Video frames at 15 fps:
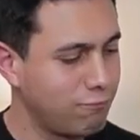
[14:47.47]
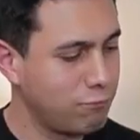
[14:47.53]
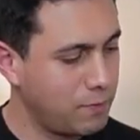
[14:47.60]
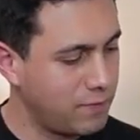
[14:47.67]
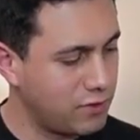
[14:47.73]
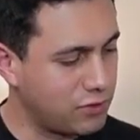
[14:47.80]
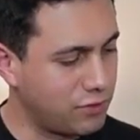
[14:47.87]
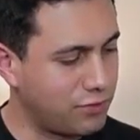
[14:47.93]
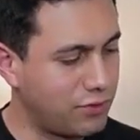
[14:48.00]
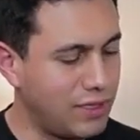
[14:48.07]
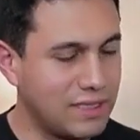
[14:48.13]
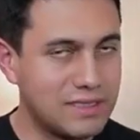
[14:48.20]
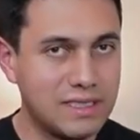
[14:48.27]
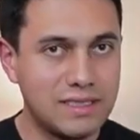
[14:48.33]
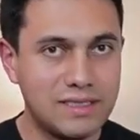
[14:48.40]
So
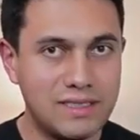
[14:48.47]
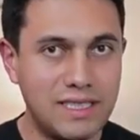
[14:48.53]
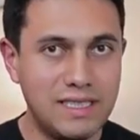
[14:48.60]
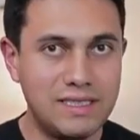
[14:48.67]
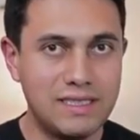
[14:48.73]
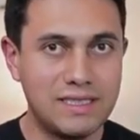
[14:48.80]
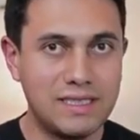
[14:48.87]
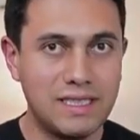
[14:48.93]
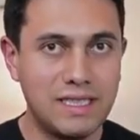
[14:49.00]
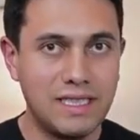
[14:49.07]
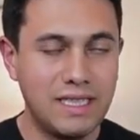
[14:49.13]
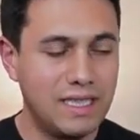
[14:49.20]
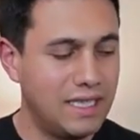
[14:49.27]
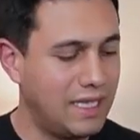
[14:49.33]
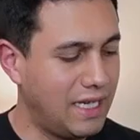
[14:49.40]
frets 6
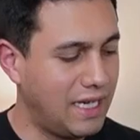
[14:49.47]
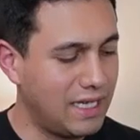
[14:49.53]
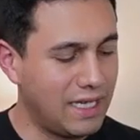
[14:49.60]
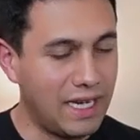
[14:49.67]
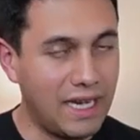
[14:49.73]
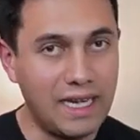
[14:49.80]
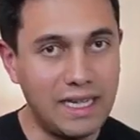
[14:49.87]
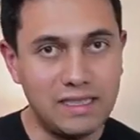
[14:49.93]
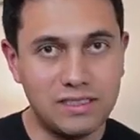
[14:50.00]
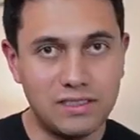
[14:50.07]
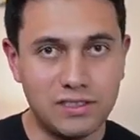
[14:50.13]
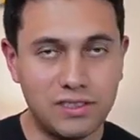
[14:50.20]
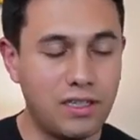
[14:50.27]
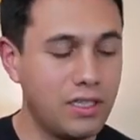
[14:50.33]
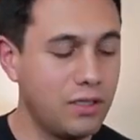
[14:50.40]
and 8,
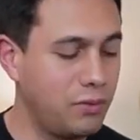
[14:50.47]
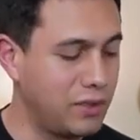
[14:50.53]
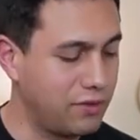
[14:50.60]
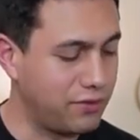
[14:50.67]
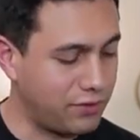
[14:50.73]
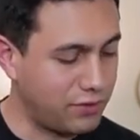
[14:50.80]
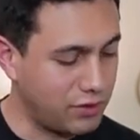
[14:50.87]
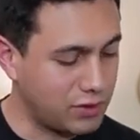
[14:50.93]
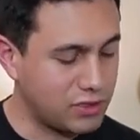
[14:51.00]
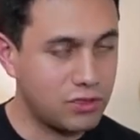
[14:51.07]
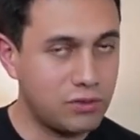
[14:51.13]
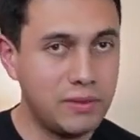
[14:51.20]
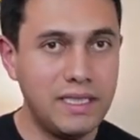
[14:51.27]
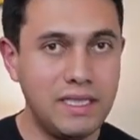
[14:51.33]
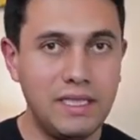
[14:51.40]
starting with the first
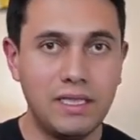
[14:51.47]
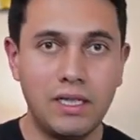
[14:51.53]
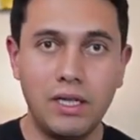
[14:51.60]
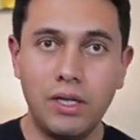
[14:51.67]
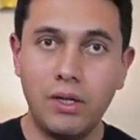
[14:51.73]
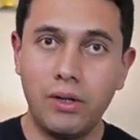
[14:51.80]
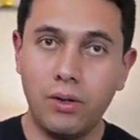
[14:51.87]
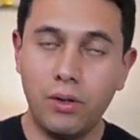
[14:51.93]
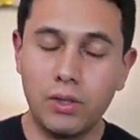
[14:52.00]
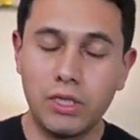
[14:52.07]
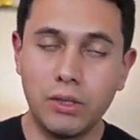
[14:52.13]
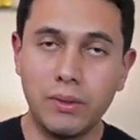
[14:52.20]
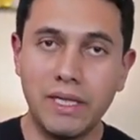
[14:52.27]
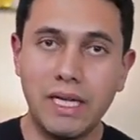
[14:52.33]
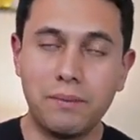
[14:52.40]
string all the
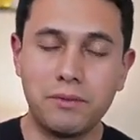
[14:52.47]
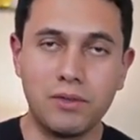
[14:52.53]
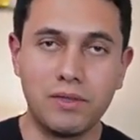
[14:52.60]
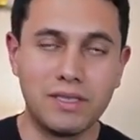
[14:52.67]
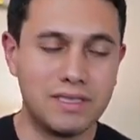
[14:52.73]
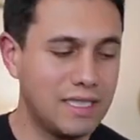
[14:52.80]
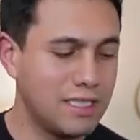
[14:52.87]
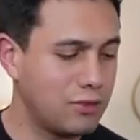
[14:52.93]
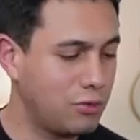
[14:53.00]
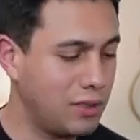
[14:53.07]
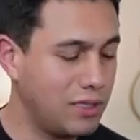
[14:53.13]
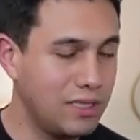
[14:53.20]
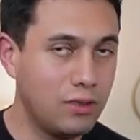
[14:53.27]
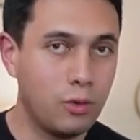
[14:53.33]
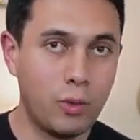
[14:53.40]
way up to the 6th one
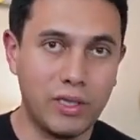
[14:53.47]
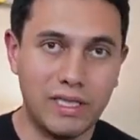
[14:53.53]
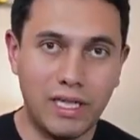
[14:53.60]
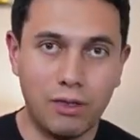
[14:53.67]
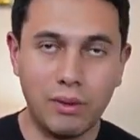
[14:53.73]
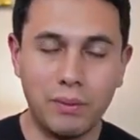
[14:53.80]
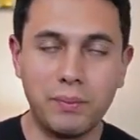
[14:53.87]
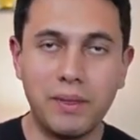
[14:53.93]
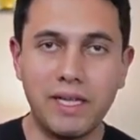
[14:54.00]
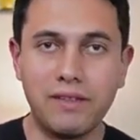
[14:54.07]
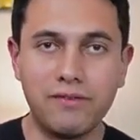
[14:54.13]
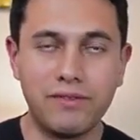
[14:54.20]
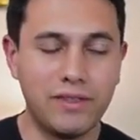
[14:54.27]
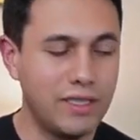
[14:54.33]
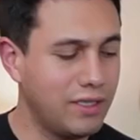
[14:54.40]
without repeating
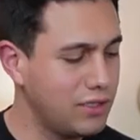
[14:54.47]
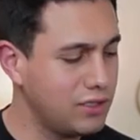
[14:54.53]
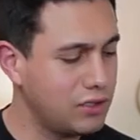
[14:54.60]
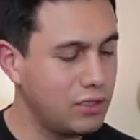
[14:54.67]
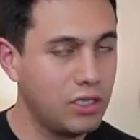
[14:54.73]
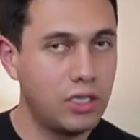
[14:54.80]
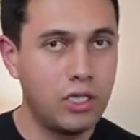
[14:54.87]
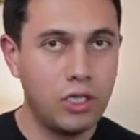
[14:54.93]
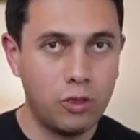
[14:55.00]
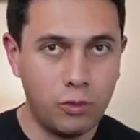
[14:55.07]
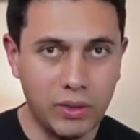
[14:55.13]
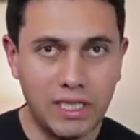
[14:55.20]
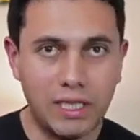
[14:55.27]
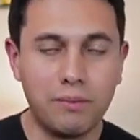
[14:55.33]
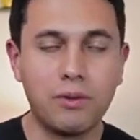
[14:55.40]
fingers. We
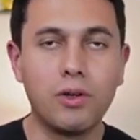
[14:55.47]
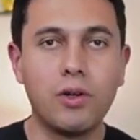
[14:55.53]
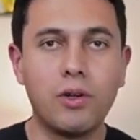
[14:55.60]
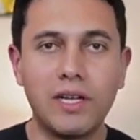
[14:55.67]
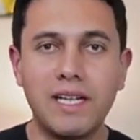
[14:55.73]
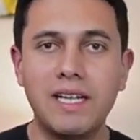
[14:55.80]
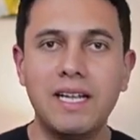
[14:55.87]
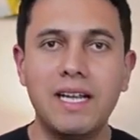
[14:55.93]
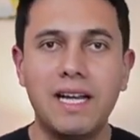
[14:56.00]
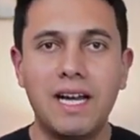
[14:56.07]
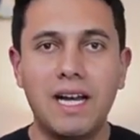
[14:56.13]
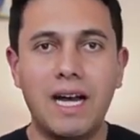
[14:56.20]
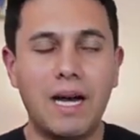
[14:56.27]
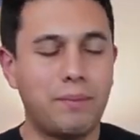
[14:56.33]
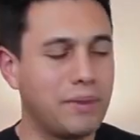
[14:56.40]
keep going
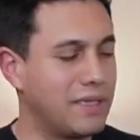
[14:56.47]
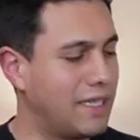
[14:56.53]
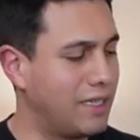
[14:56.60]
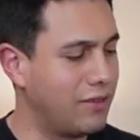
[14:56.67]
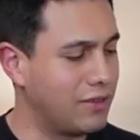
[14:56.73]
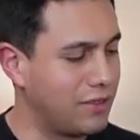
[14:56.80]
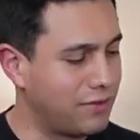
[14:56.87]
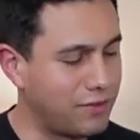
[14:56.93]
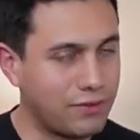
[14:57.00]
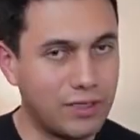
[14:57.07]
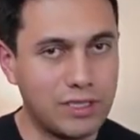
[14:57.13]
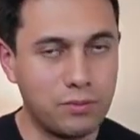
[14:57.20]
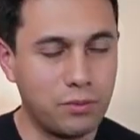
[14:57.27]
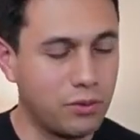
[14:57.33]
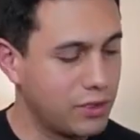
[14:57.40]
up and down the fretboard.